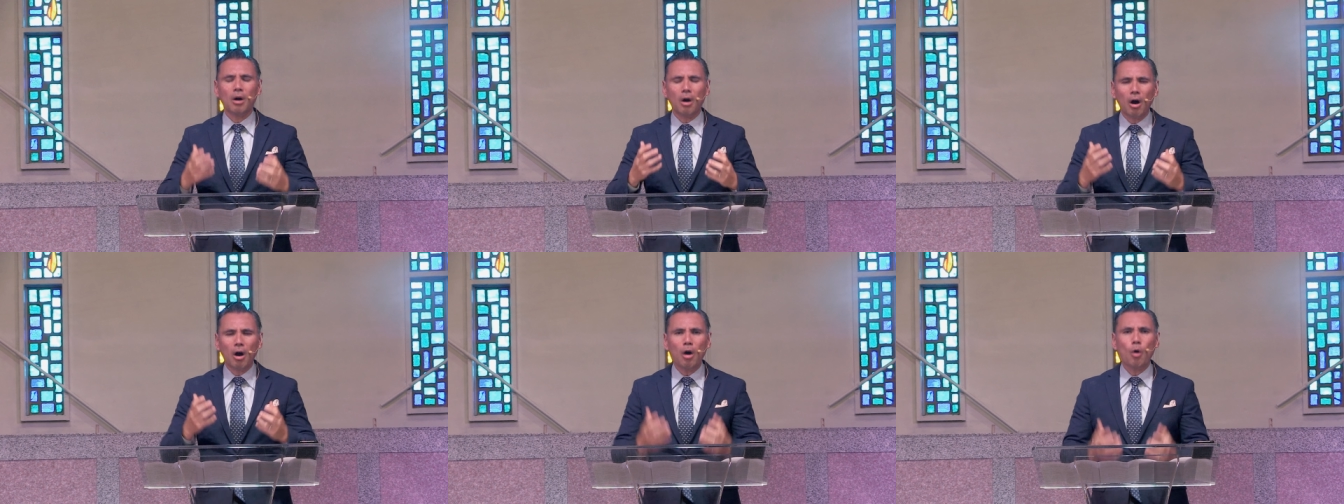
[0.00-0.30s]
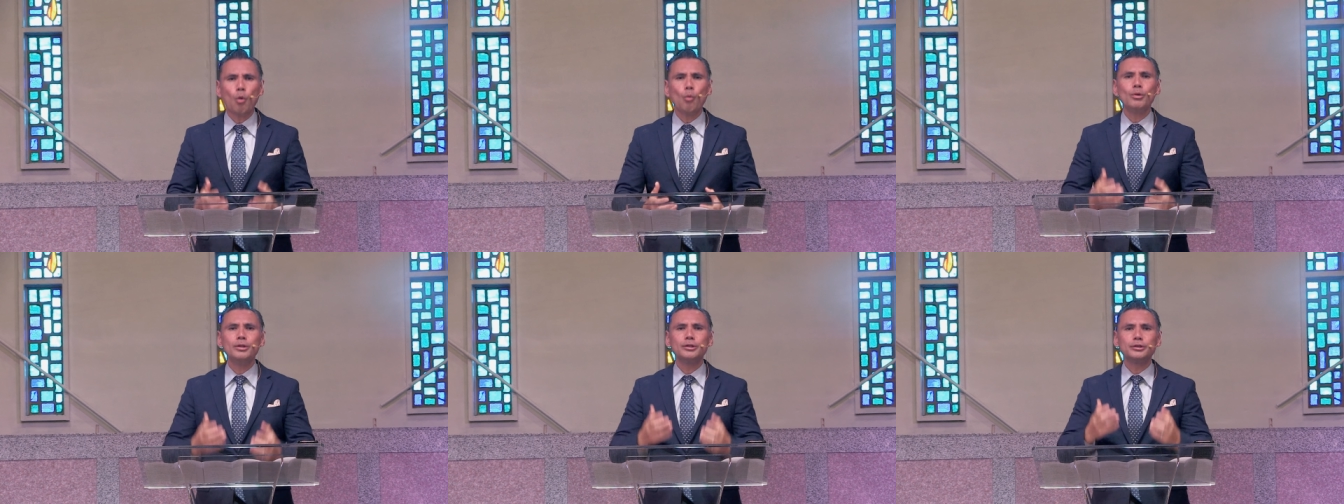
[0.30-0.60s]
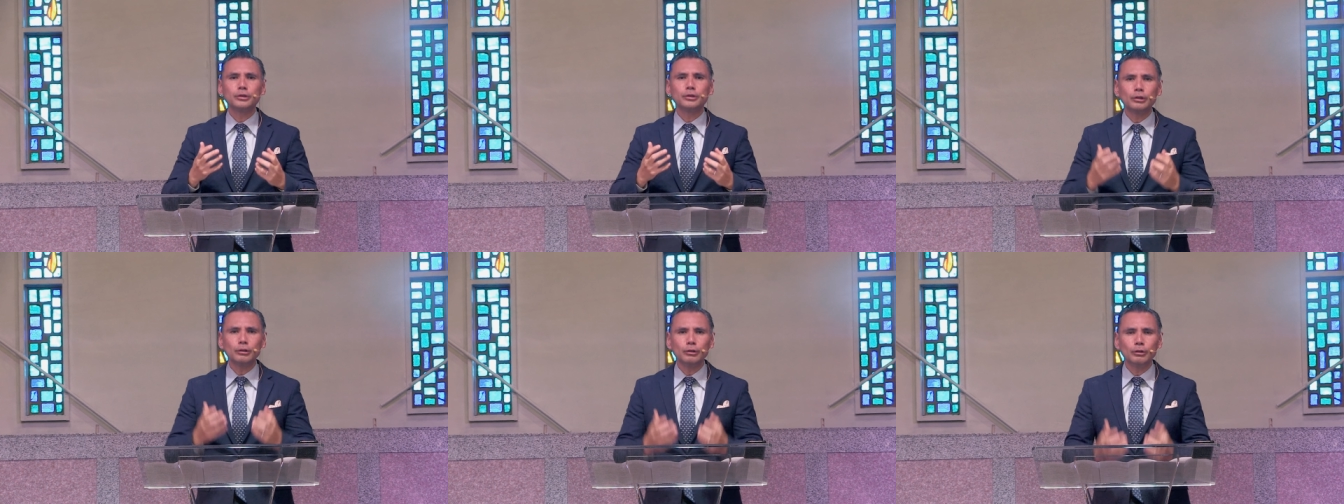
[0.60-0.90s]

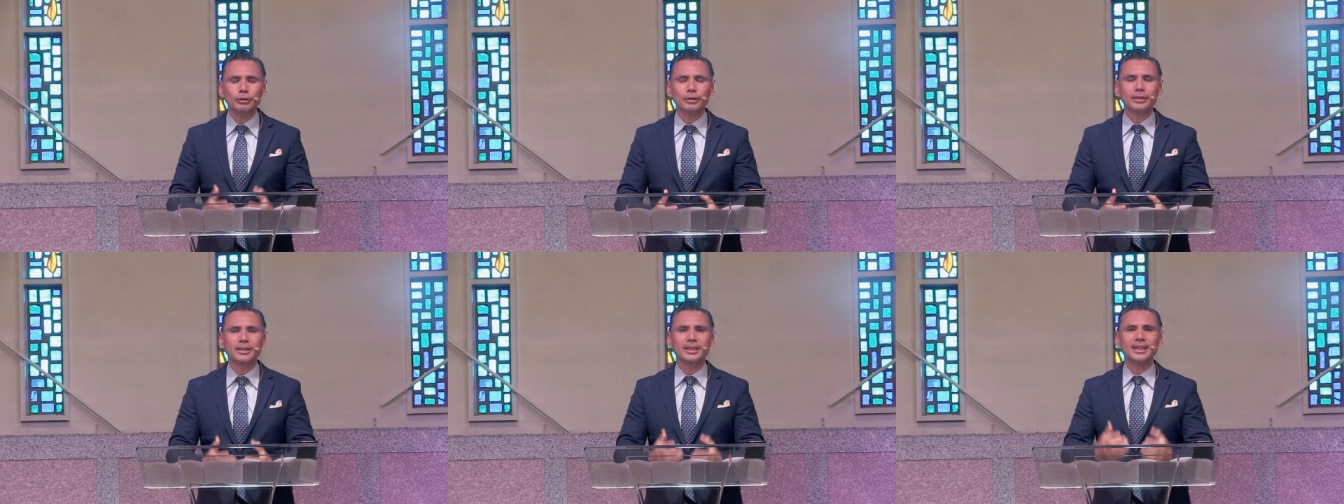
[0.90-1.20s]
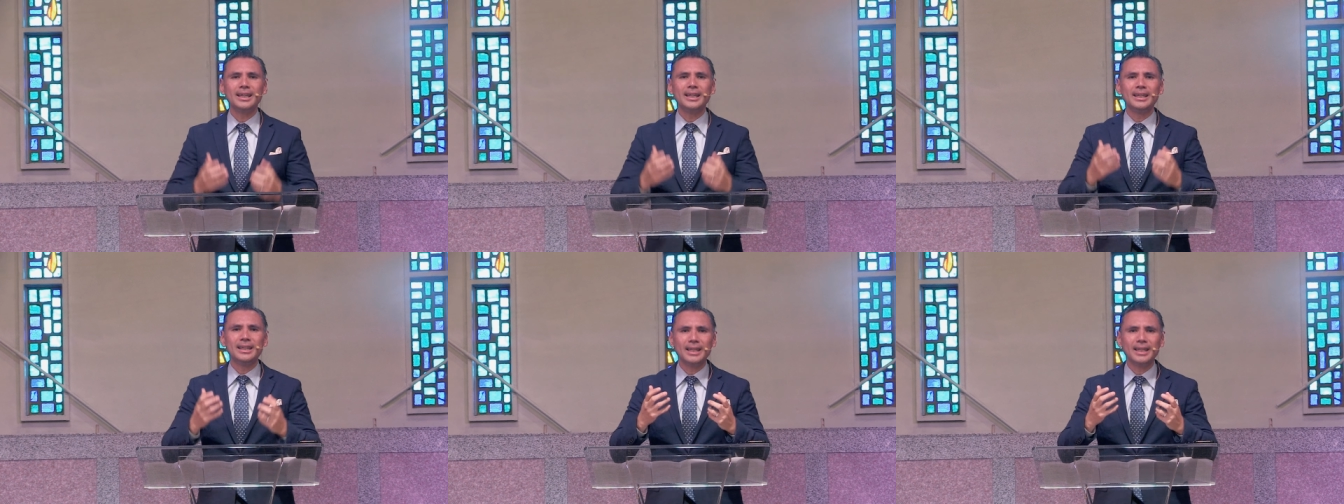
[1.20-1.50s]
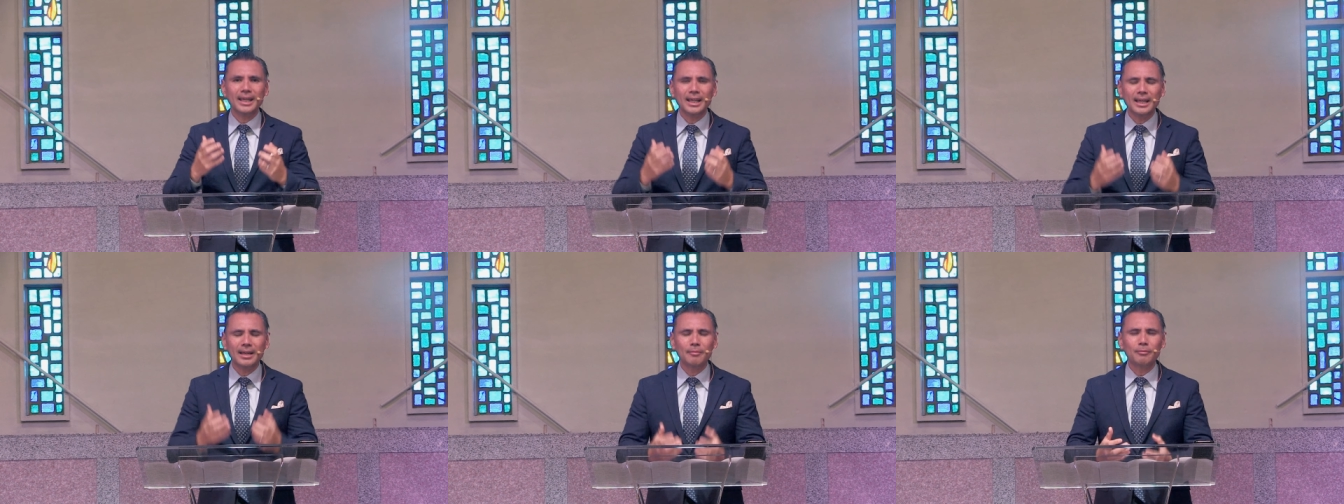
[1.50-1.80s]
Always look in
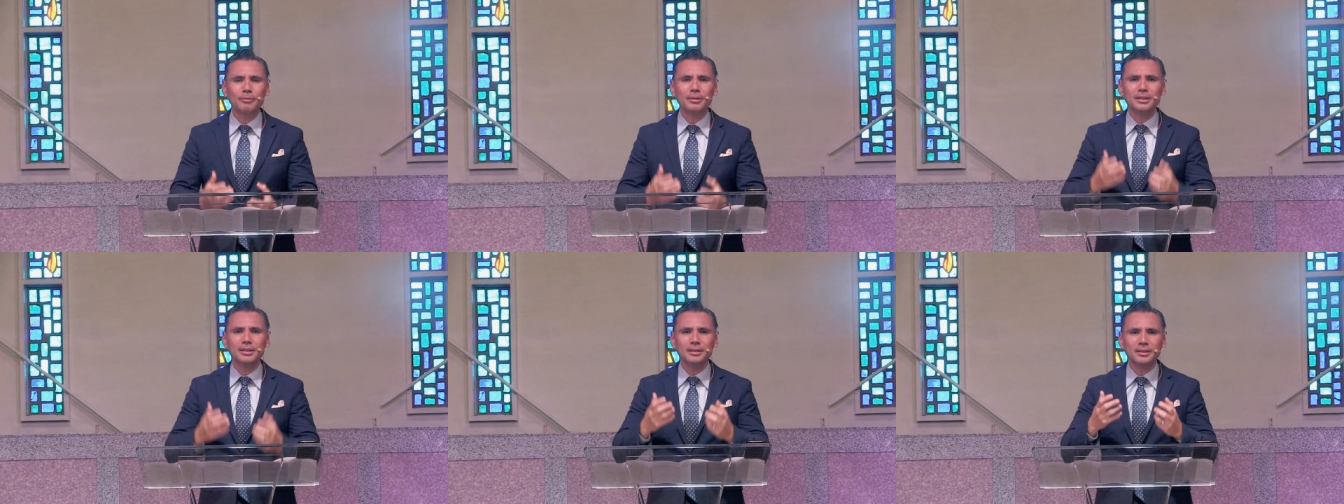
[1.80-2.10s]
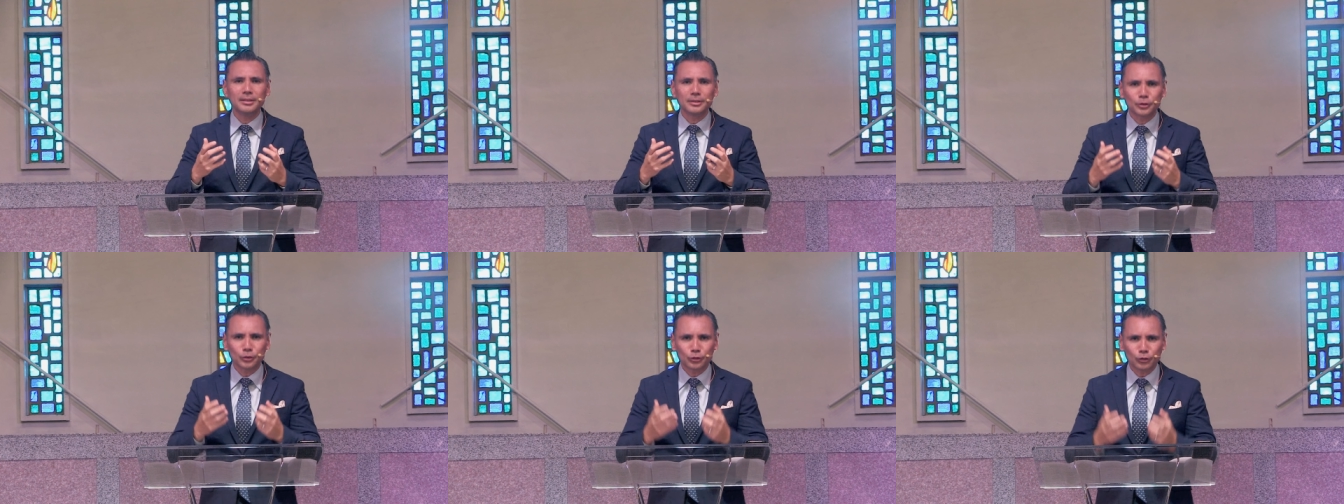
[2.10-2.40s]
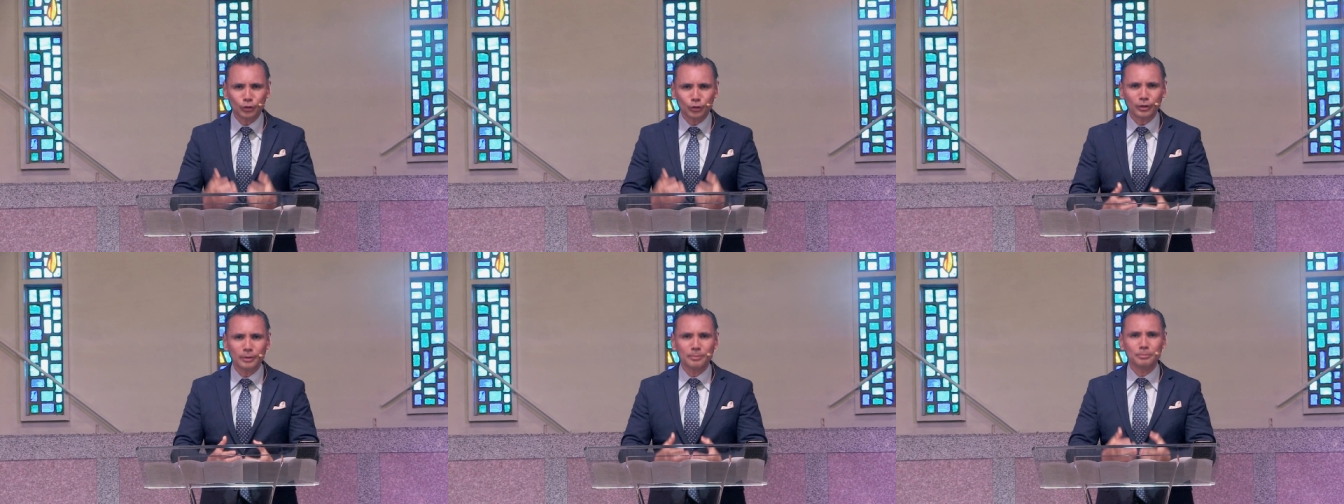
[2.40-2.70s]
every
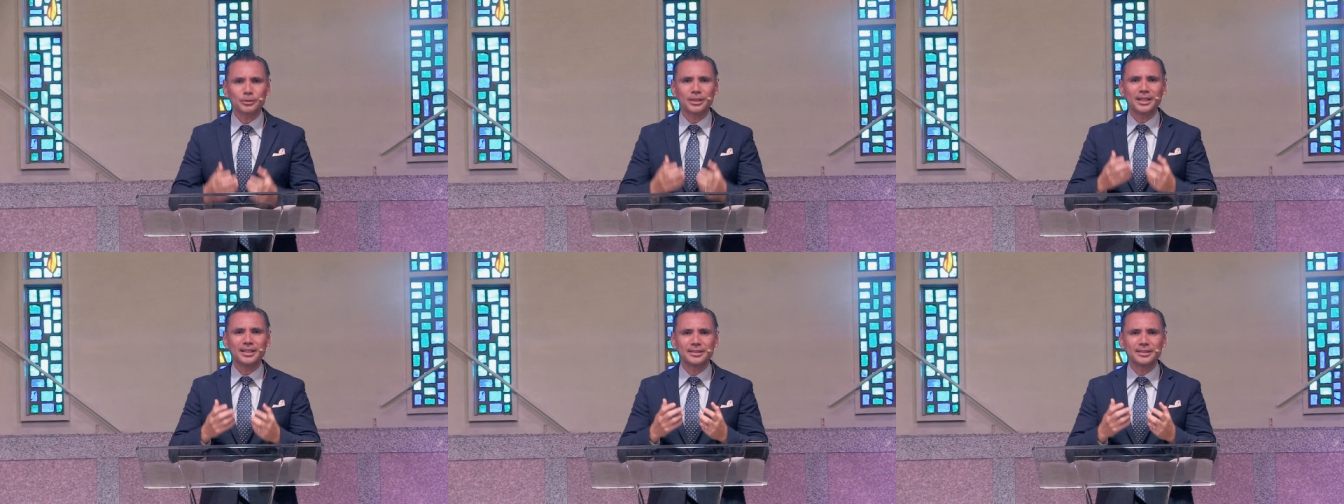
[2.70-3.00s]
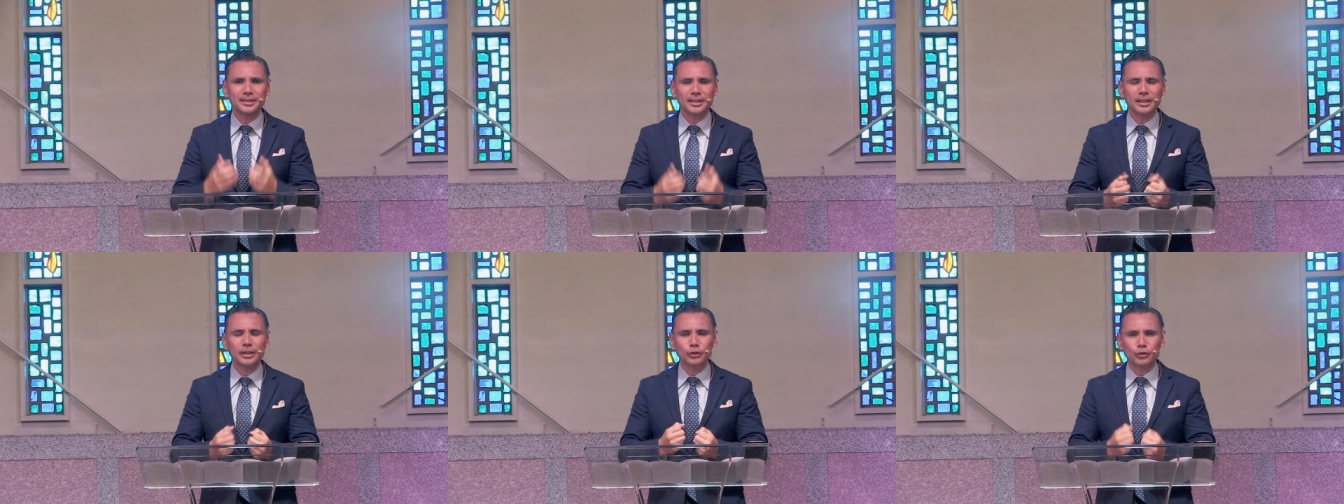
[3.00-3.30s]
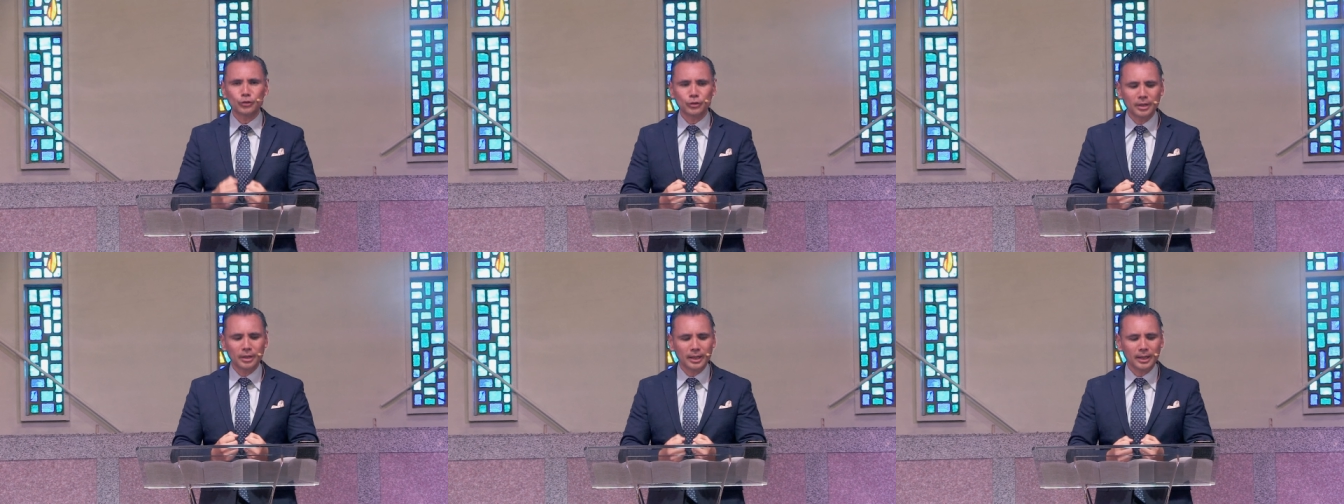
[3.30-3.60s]
circumstance
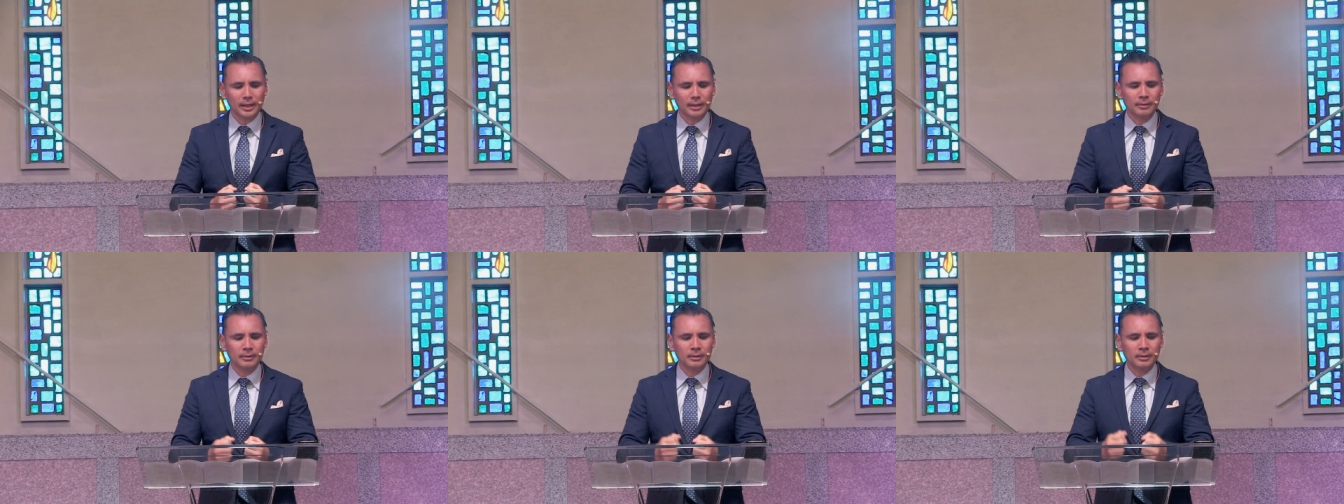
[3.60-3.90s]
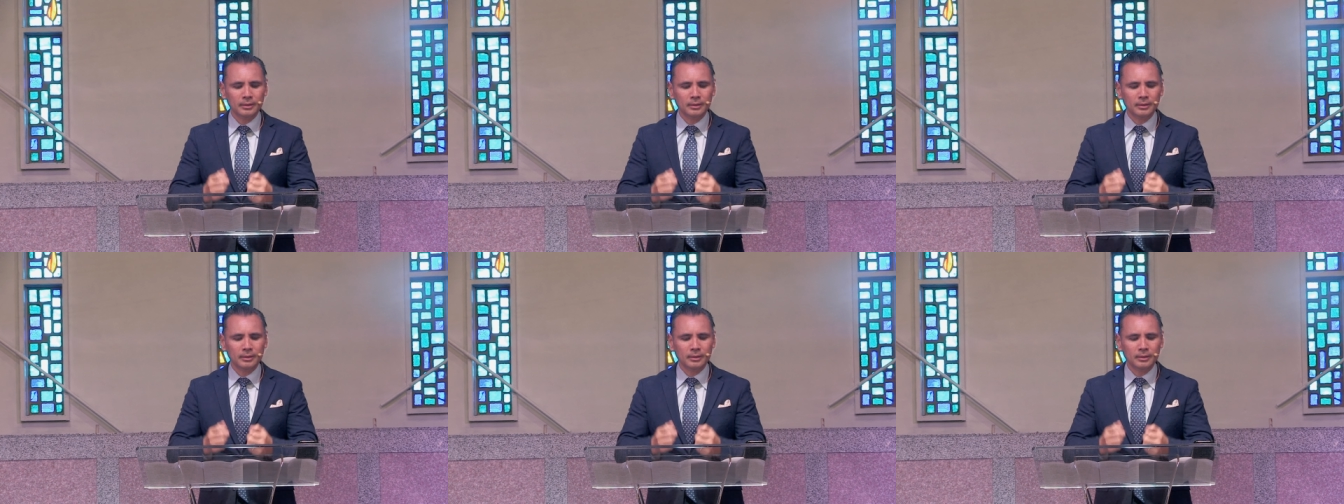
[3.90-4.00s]
each day